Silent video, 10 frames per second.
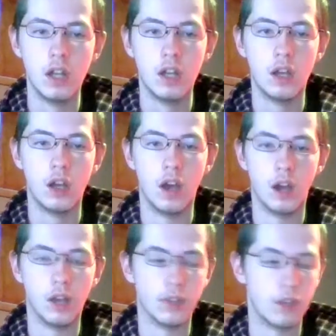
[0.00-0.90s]

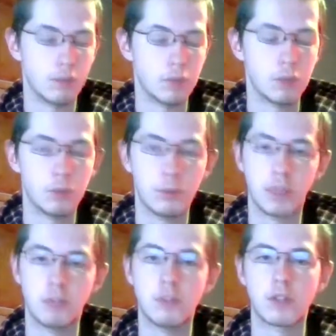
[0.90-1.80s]
that people
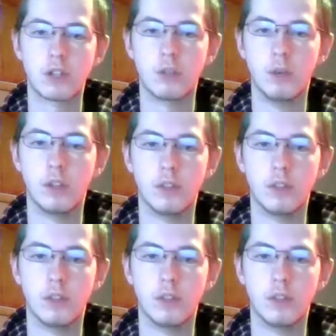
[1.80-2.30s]
make music with.